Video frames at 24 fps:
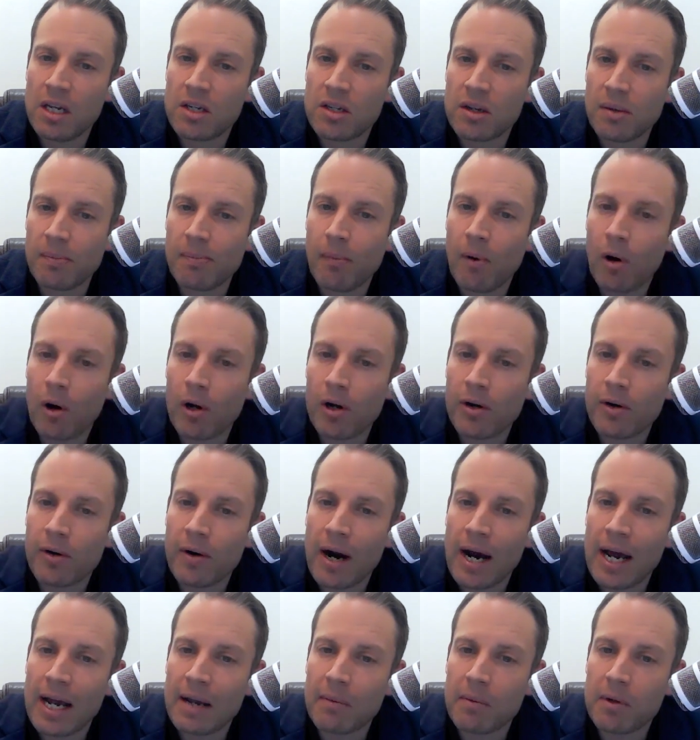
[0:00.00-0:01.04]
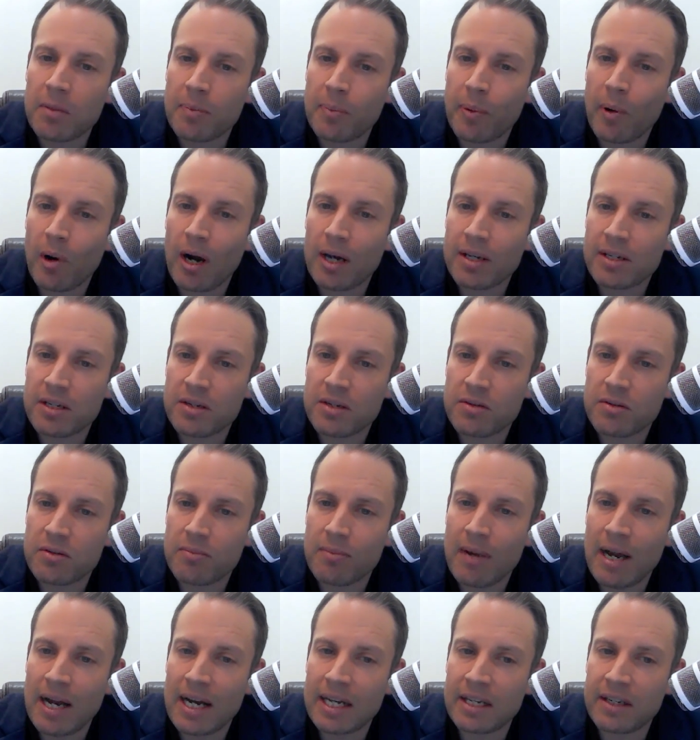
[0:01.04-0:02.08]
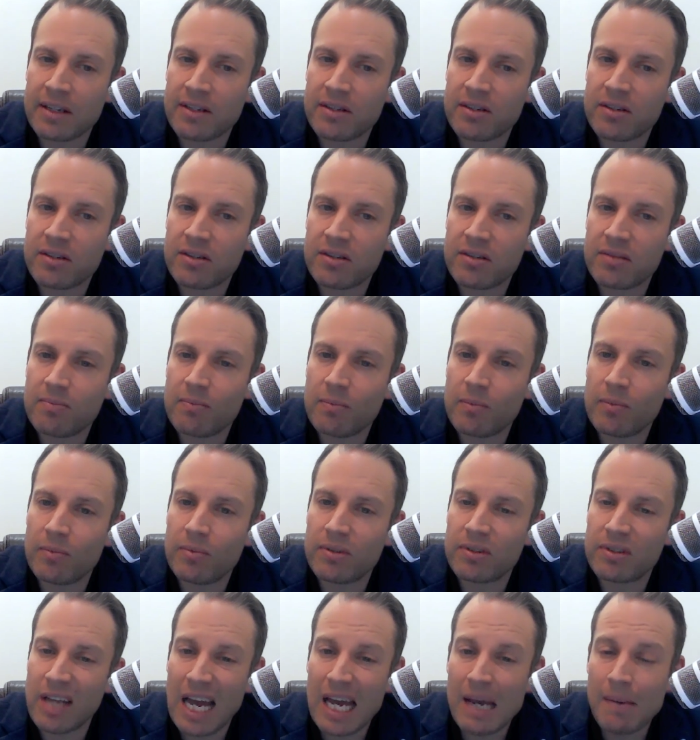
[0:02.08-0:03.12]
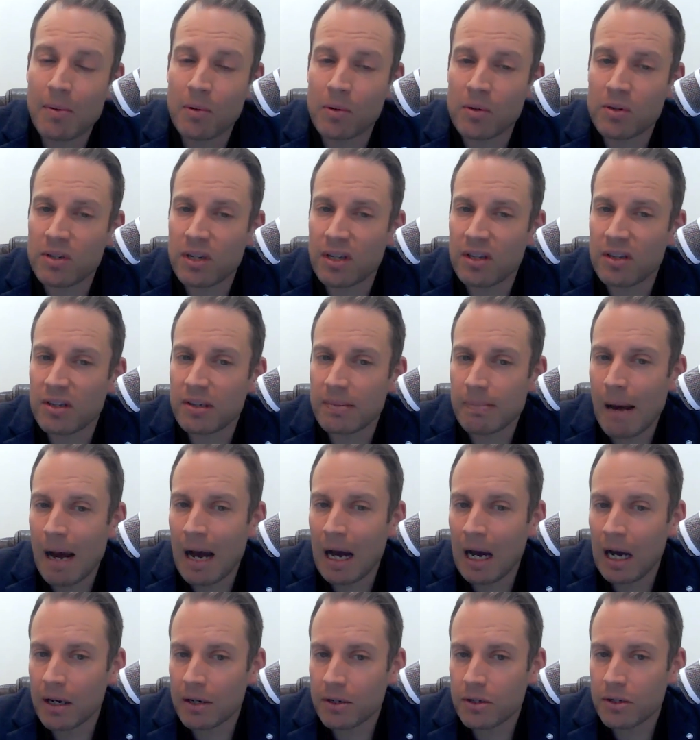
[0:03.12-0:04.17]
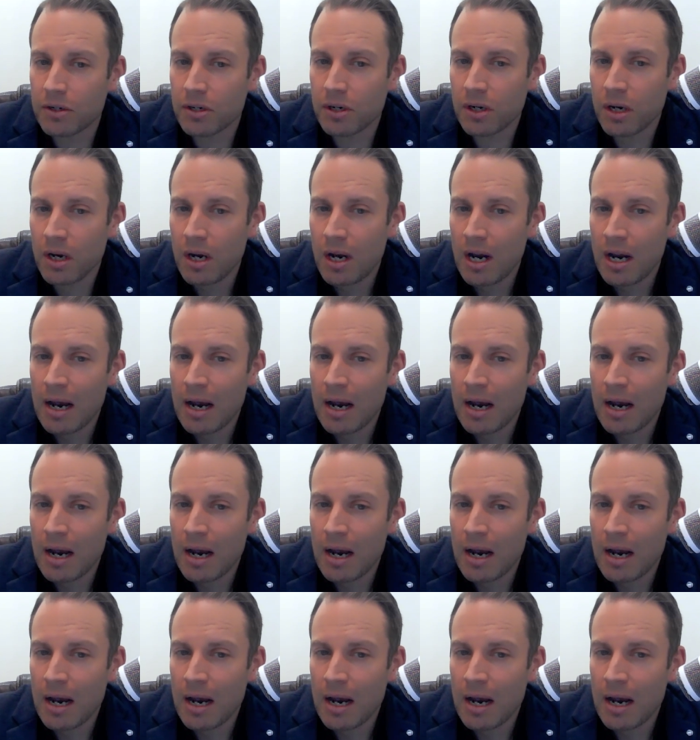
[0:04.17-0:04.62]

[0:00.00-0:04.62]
to moderate, with prices remaining stable since March.